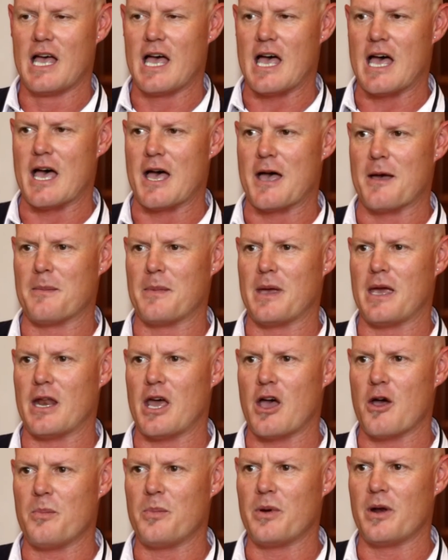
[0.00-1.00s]
and
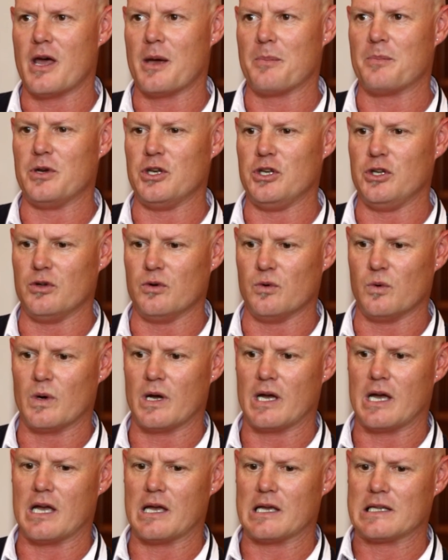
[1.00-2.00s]
open up new
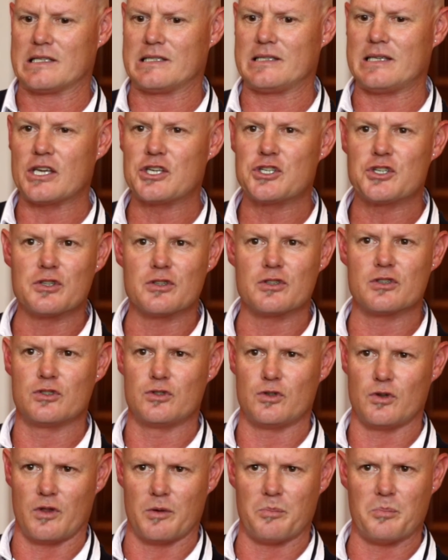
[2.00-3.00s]
sections
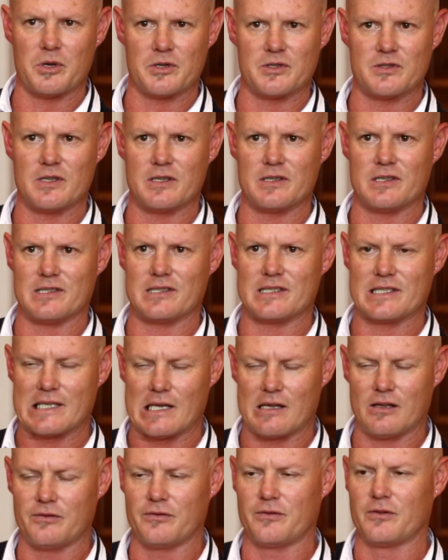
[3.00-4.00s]
to the business
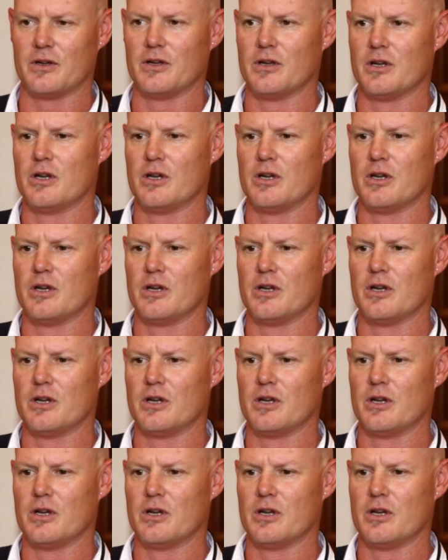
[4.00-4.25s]
itself,